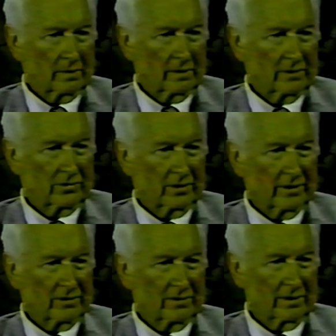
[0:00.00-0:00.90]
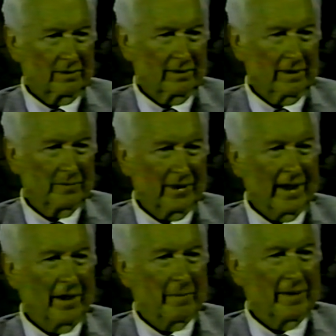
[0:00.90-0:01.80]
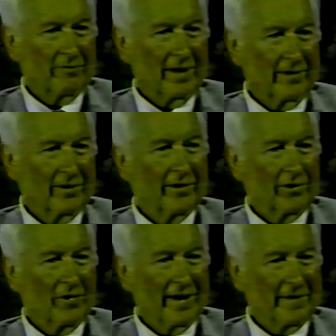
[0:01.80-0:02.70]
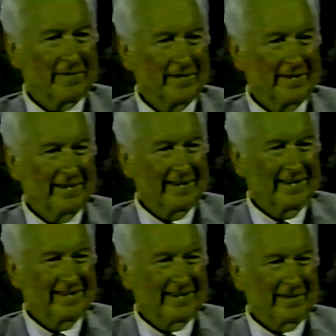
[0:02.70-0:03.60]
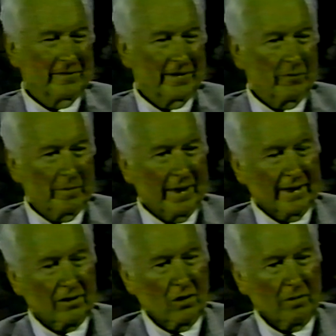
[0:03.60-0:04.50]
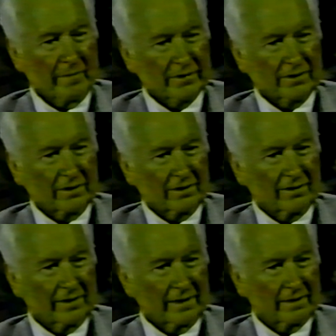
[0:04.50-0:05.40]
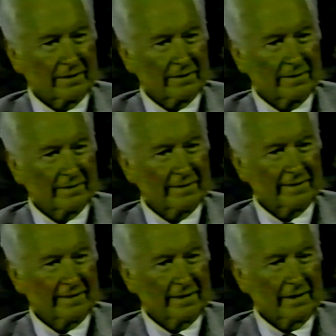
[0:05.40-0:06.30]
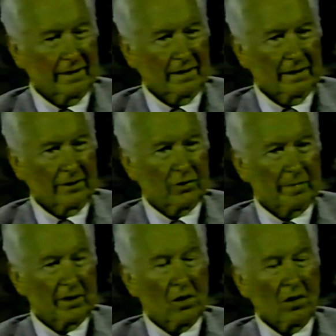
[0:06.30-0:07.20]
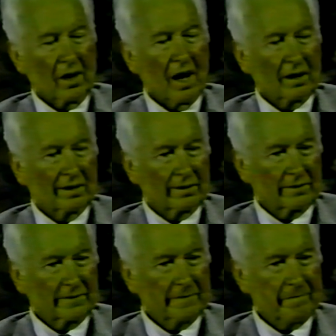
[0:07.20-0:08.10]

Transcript: It's up to now been rather underground, that we might call mystical, and could be called occult.